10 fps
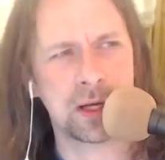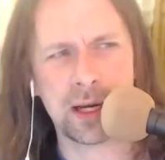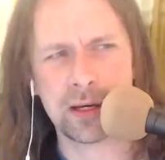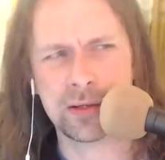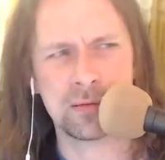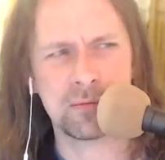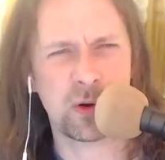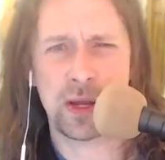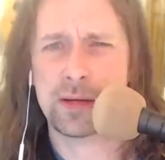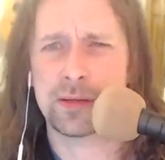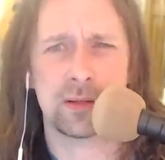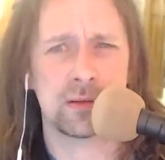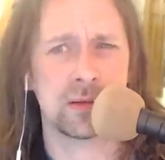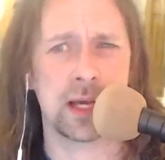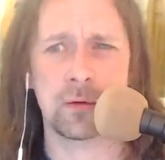connection,
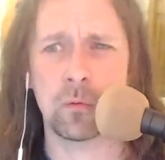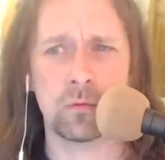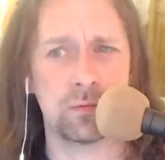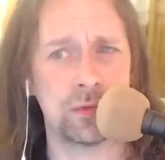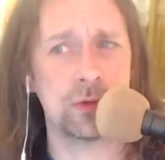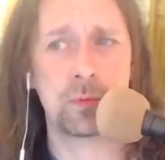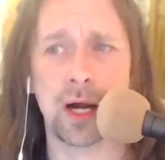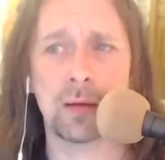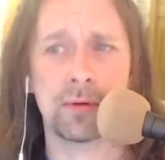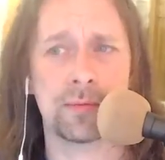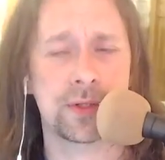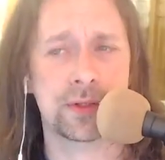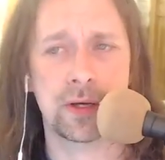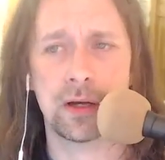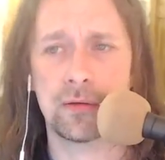motivation, like new problems to
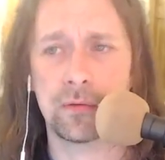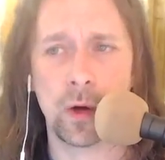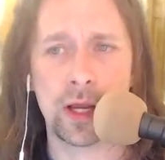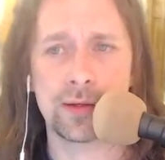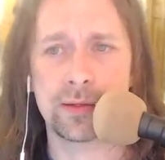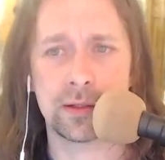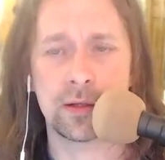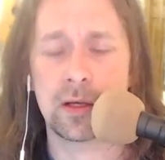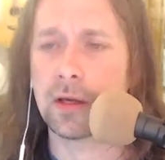solve, ways to,